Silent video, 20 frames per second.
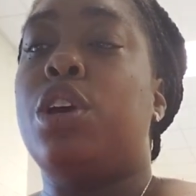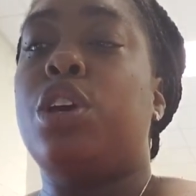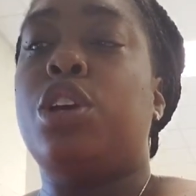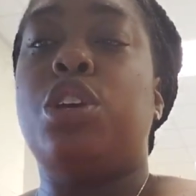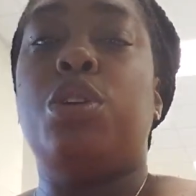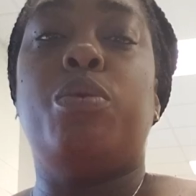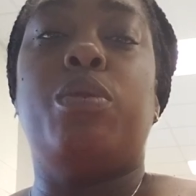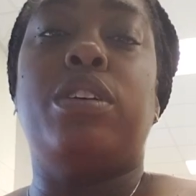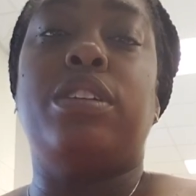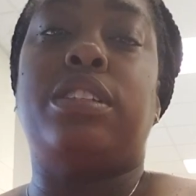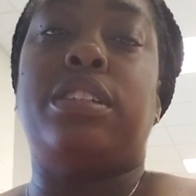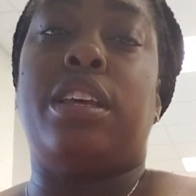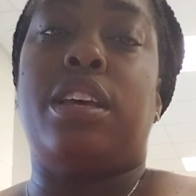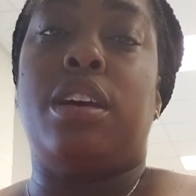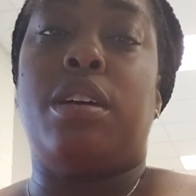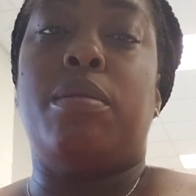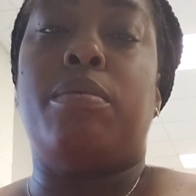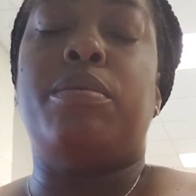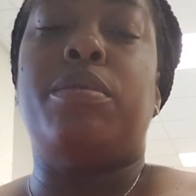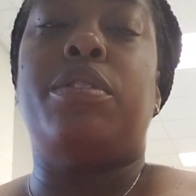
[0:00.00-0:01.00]
You want to
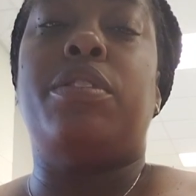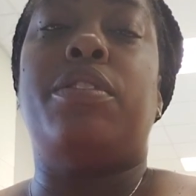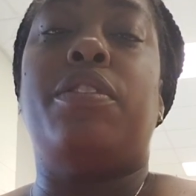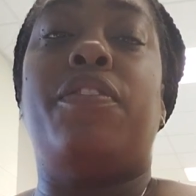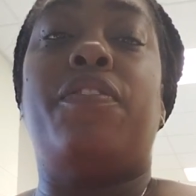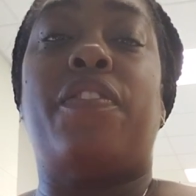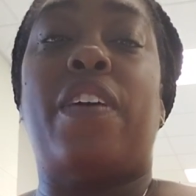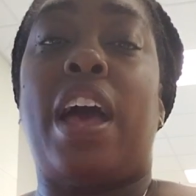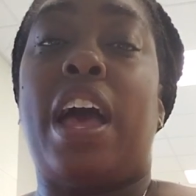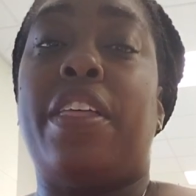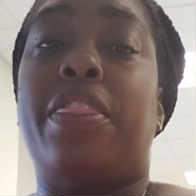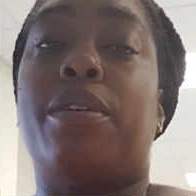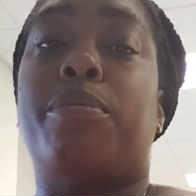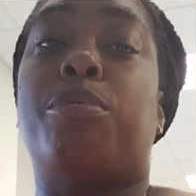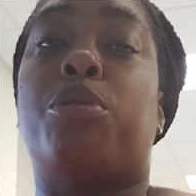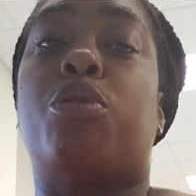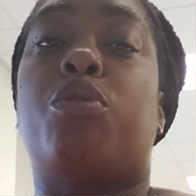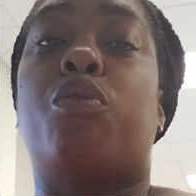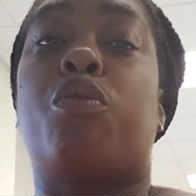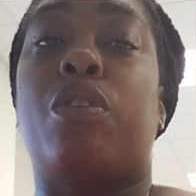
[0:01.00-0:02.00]
help define the
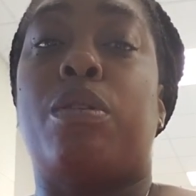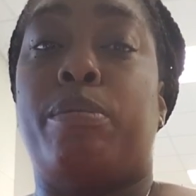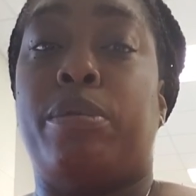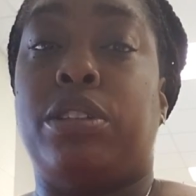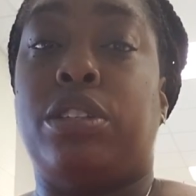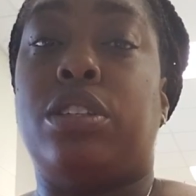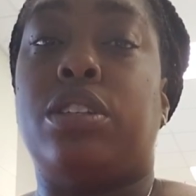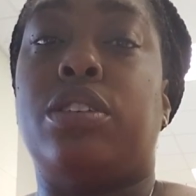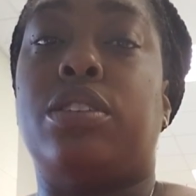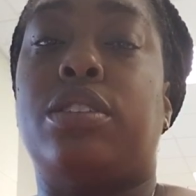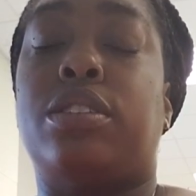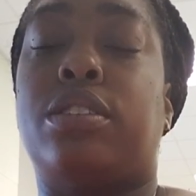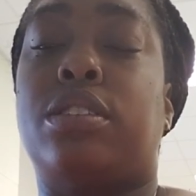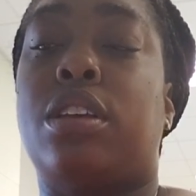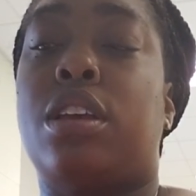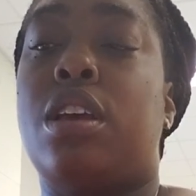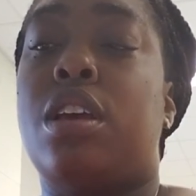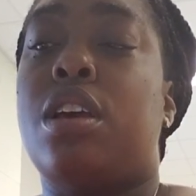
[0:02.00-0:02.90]
perimeters